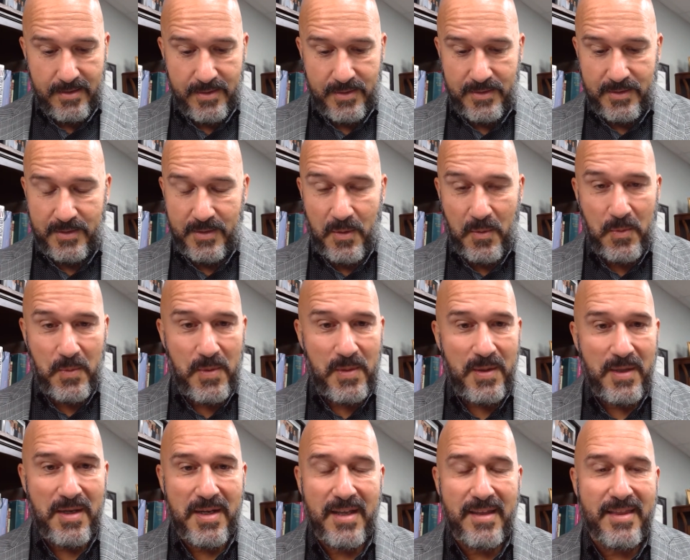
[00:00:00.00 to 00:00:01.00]
So when we
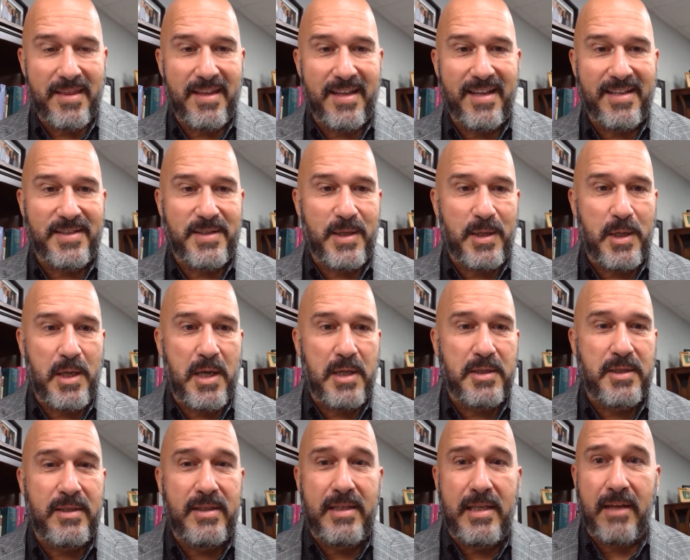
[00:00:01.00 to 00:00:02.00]
look at this,
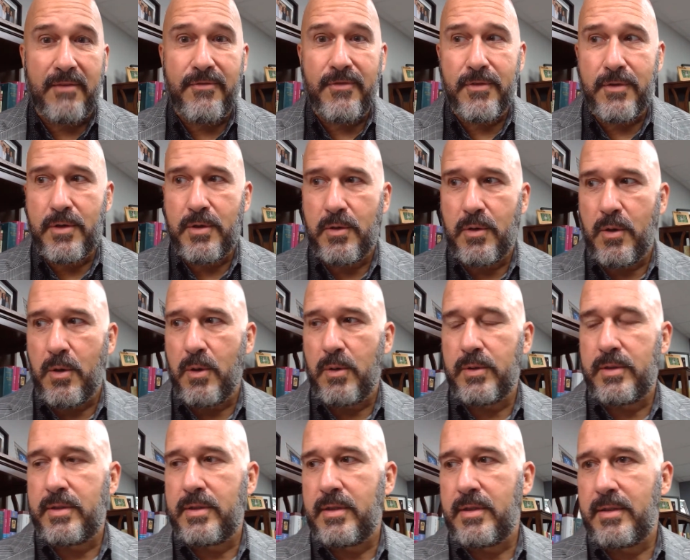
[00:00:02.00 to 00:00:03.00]
it's
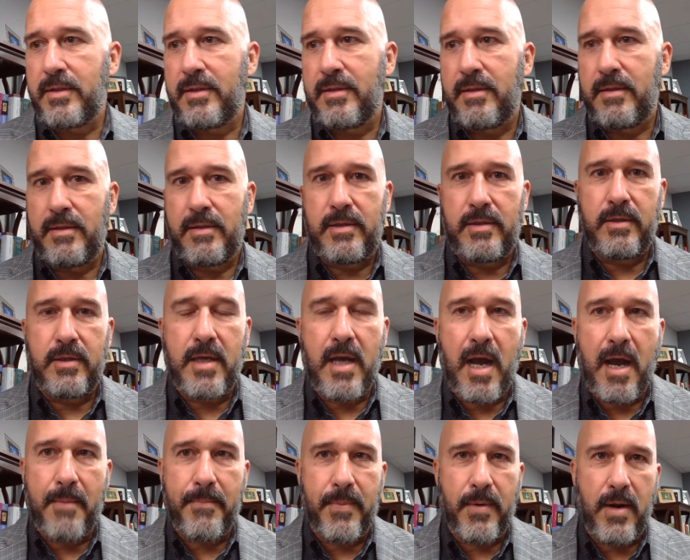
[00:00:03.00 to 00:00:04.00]
difficult to
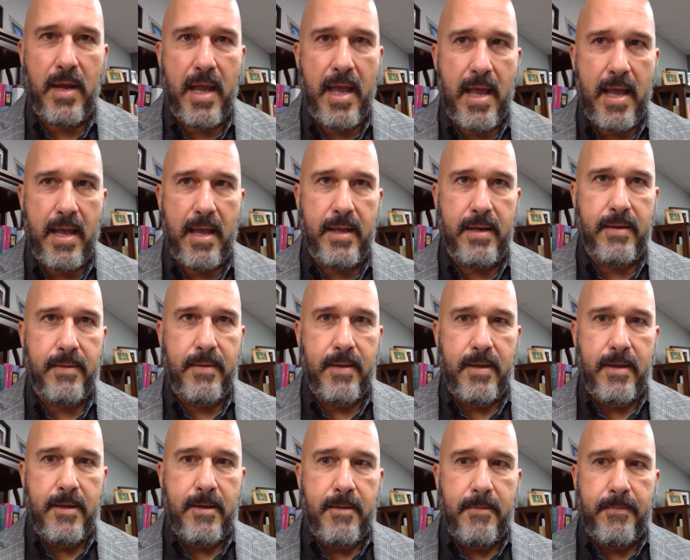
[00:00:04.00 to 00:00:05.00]
comprehend.
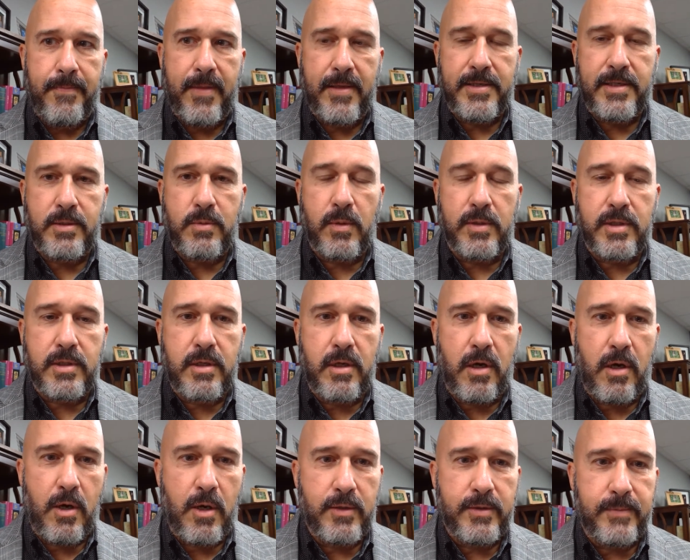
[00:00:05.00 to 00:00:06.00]
This is what's
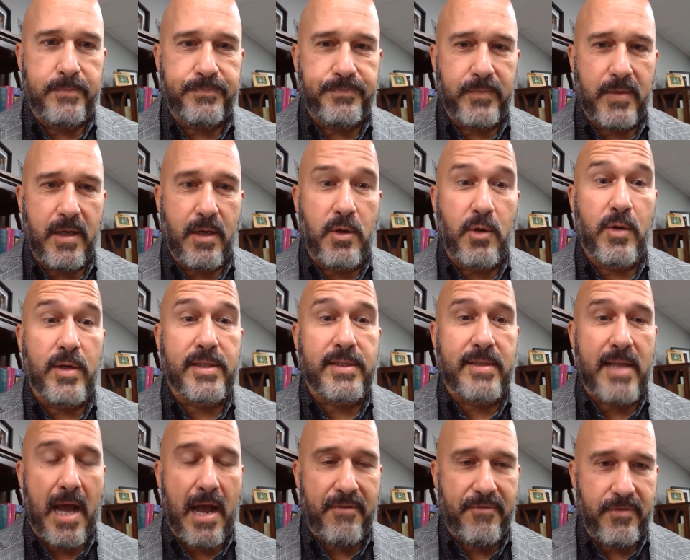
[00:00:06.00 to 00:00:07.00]
called a
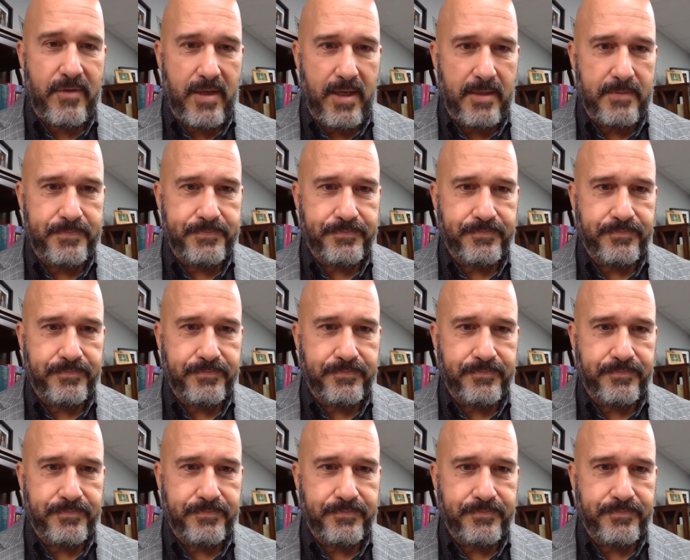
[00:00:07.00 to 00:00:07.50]
Christophany,